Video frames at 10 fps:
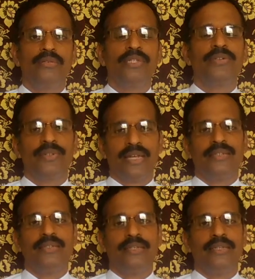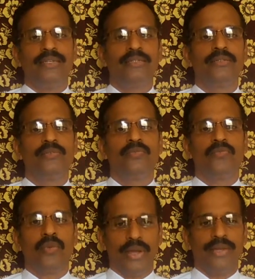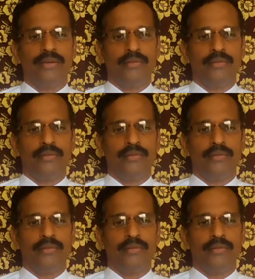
the trust is void.